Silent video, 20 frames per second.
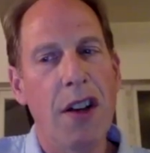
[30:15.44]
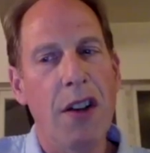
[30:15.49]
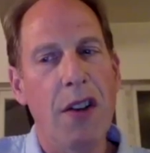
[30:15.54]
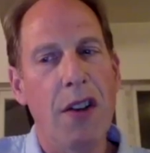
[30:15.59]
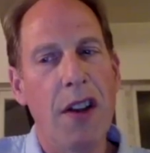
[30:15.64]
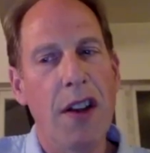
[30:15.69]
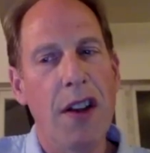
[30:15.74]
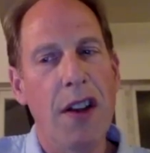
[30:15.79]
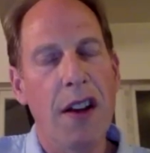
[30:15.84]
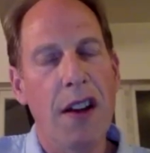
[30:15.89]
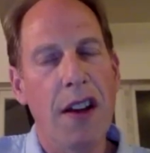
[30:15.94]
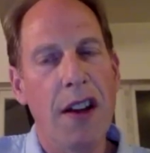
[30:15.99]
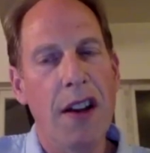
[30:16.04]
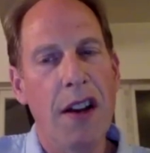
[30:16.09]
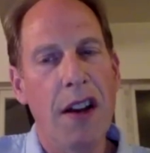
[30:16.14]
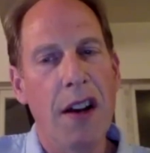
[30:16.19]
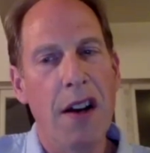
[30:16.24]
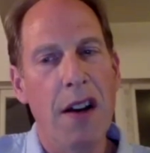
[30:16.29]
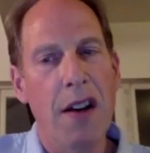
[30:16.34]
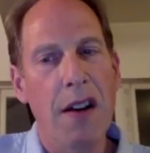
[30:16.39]
You know, in our, in
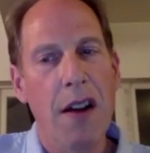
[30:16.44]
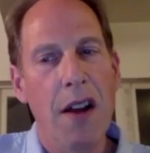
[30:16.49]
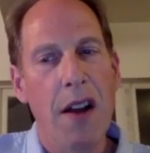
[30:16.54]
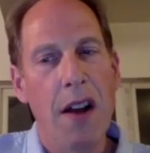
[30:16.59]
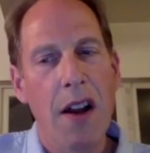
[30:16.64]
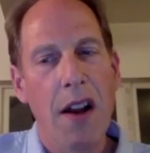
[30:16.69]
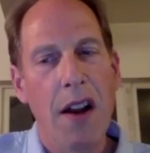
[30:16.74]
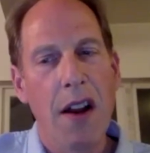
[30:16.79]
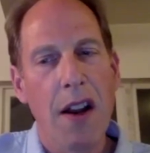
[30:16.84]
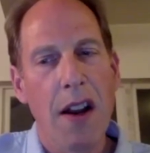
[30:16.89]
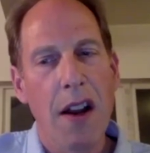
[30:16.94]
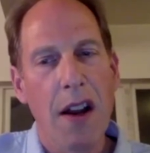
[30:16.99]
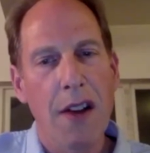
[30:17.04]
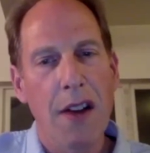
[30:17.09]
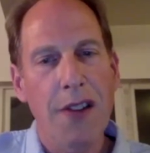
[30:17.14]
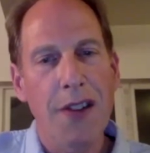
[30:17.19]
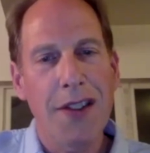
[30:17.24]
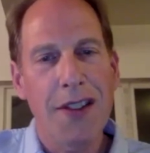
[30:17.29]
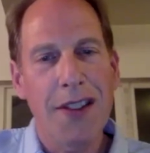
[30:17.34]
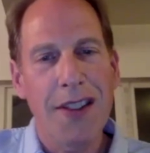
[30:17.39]
our
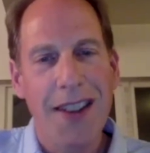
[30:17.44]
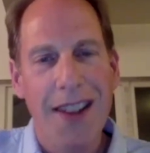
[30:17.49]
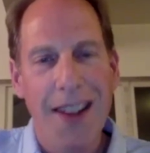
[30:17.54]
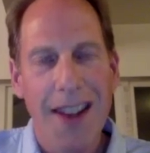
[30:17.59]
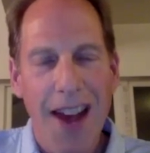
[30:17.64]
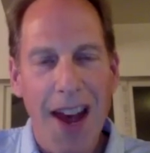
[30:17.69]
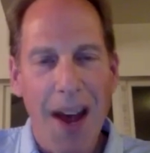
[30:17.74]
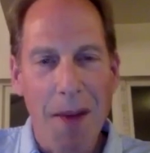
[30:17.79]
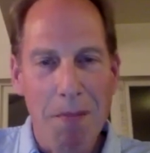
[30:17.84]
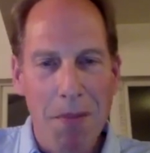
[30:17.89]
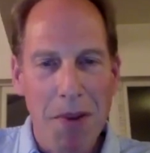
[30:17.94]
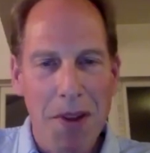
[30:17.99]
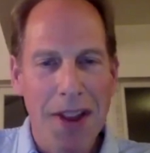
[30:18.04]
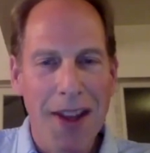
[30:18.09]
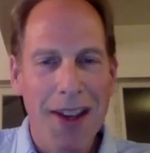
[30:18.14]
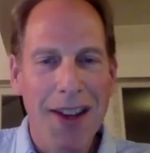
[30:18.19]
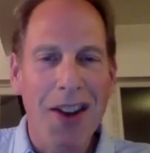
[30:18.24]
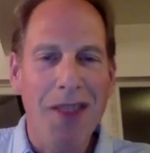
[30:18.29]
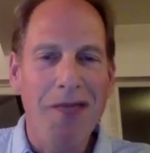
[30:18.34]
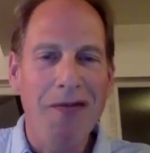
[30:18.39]
last
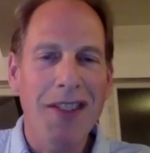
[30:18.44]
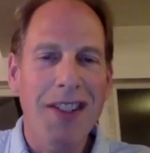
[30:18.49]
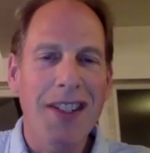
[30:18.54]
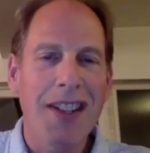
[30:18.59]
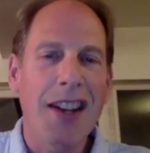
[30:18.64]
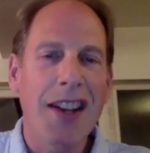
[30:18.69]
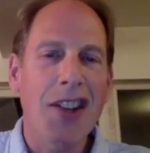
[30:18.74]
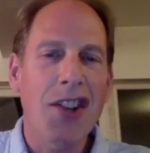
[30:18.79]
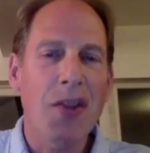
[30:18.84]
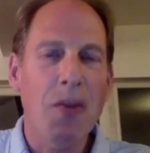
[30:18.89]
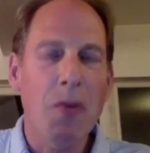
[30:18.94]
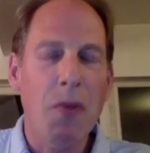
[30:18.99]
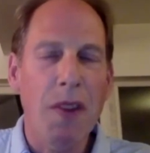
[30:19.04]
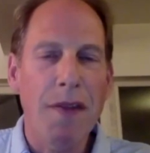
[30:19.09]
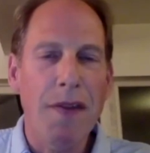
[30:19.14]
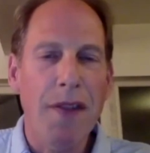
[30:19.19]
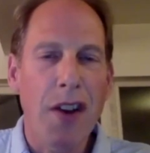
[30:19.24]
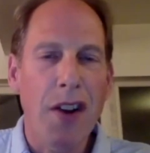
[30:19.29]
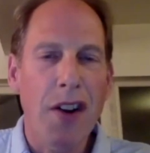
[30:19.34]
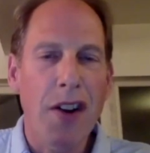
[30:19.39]
empathy conversation, we
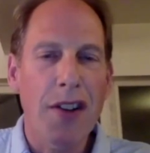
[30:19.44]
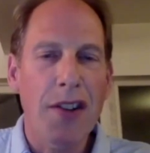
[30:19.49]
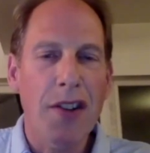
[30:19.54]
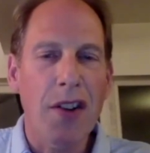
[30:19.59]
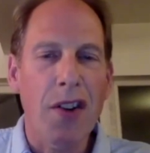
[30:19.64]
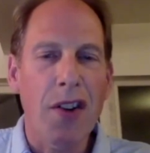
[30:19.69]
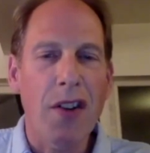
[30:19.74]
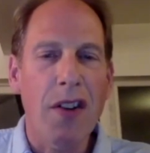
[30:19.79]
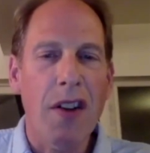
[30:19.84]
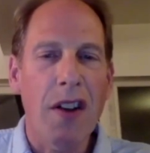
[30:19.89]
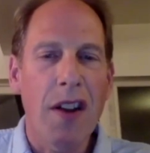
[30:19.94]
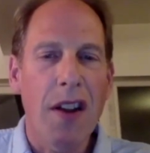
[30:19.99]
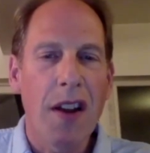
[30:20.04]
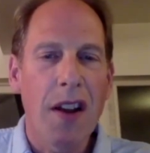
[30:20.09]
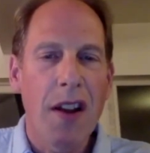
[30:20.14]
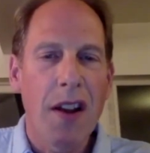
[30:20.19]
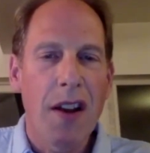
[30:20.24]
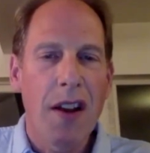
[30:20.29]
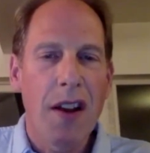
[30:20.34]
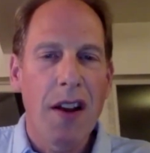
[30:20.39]
focused on
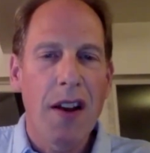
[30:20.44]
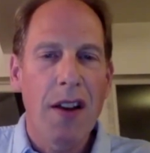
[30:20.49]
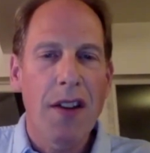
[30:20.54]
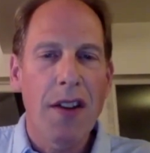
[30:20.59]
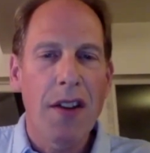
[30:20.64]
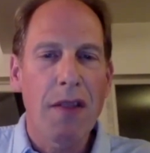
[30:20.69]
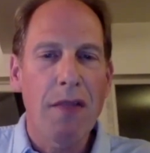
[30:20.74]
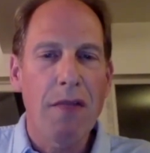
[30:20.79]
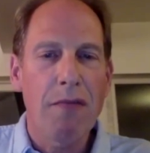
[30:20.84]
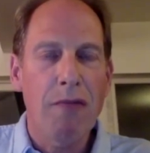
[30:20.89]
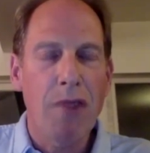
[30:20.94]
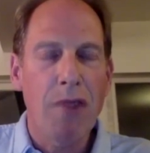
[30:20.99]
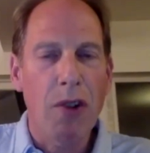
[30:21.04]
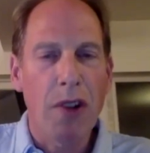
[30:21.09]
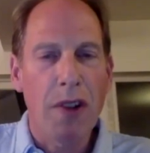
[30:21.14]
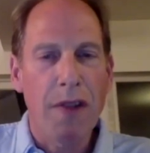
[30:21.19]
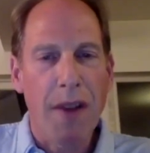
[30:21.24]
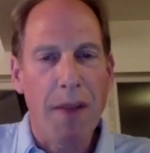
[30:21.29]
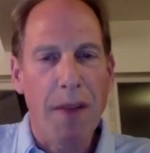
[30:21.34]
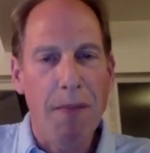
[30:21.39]
the
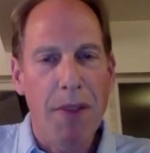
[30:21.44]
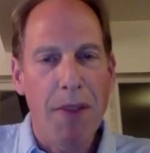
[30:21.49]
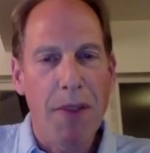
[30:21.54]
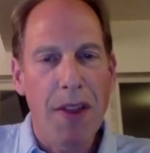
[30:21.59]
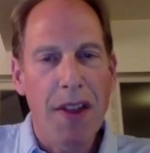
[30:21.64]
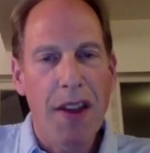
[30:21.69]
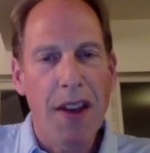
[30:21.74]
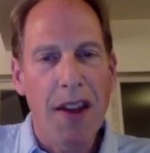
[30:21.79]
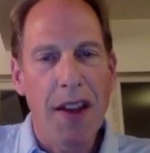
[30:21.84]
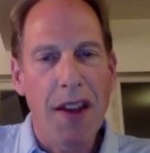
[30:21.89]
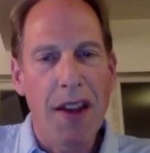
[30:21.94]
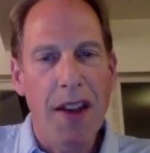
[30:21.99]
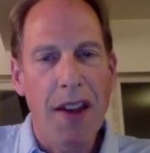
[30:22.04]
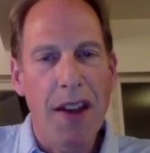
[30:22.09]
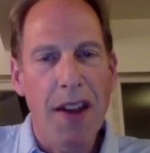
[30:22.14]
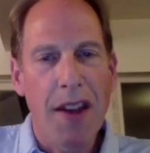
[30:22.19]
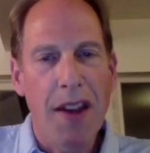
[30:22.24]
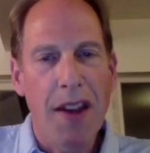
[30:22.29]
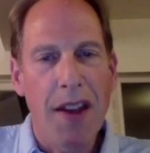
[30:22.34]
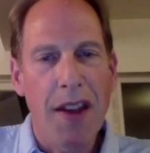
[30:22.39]
role of empathy
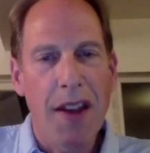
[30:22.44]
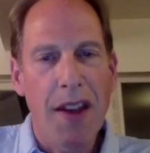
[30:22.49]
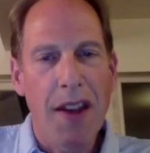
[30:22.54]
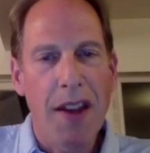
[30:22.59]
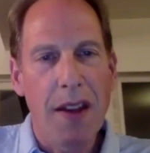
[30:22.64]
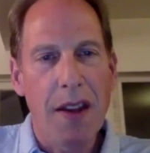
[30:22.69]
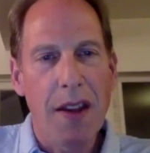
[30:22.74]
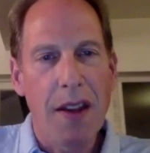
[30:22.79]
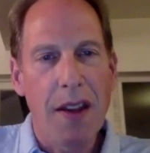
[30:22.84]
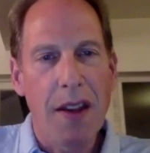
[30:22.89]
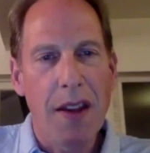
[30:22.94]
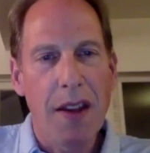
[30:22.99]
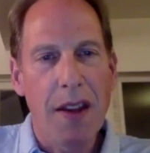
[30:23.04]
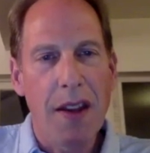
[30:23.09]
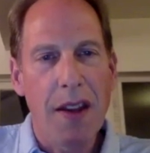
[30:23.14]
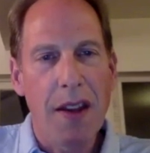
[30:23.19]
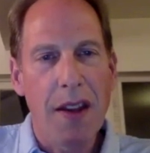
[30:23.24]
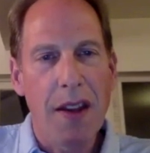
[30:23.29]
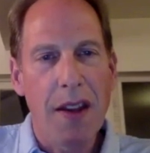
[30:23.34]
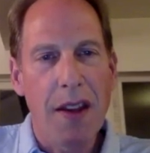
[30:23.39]
in the
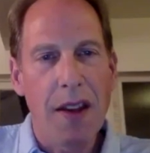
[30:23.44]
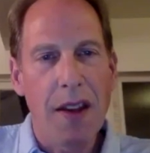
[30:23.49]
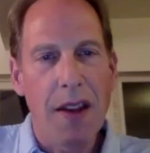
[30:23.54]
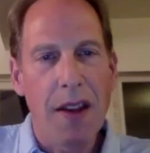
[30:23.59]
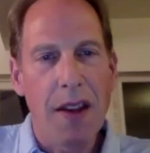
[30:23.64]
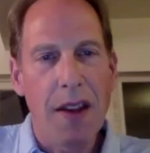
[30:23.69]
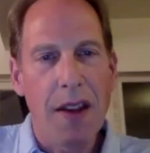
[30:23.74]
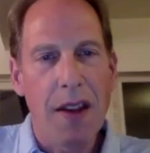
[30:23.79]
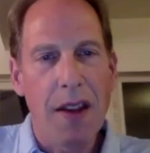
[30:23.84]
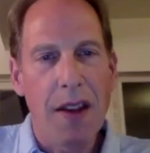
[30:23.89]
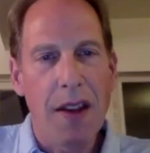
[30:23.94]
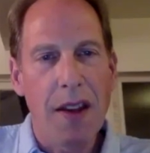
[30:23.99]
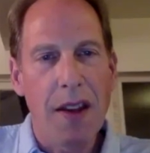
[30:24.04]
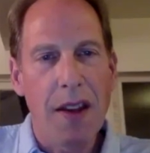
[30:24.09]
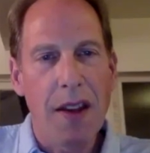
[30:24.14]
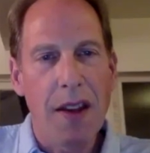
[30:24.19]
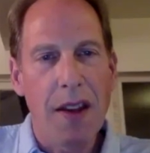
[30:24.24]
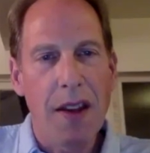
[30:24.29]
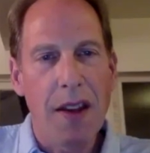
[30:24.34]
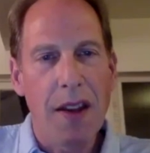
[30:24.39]
Middle East conflict,
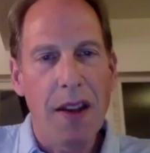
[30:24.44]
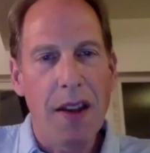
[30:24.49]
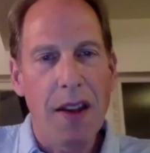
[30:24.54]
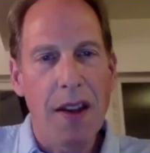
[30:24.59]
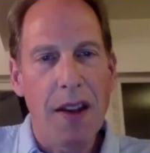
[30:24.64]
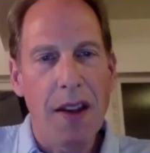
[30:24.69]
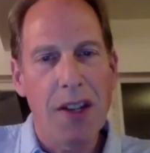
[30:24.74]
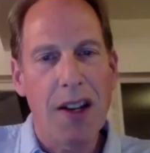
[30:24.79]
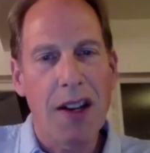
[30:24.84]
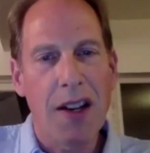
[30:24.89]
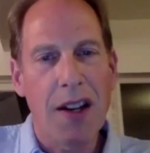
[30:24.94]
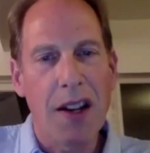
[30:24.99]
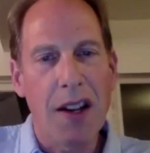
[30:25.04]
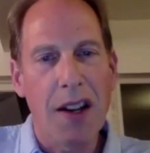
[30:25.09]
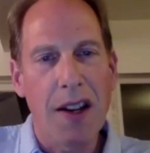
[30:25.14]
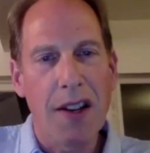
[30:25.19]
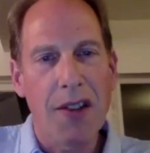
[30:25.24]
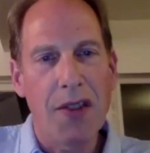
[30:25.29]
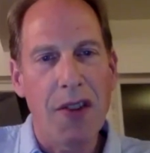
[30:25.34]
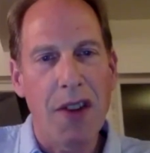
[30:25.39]
and
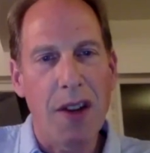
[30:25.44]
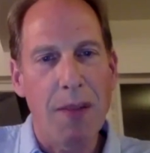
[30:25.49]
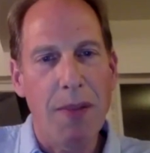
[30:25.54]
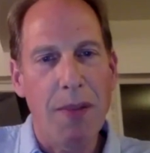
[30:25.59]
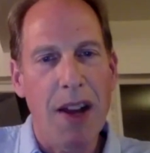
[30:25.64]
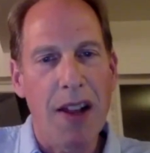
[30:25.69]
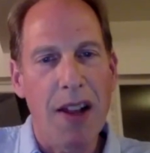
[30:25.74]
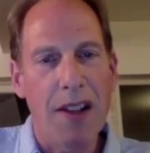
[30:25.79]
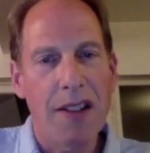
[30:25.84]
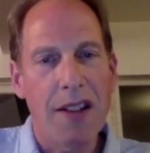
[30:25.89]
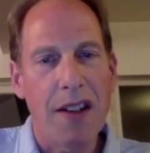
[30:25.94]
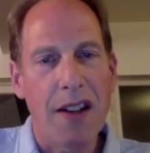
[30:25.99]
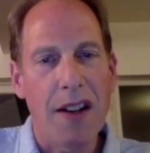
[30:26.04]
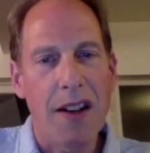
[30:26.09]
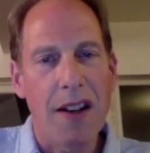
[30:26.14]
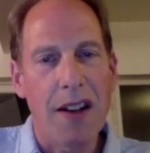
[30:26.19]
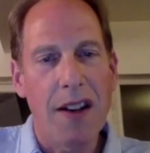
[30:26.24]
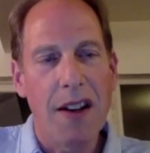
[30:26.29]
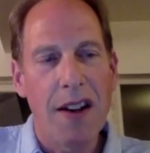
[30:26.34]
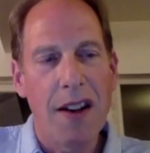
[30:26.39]
particularly
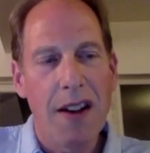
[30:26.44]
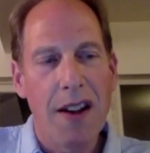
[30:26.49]
Israel-Palestine.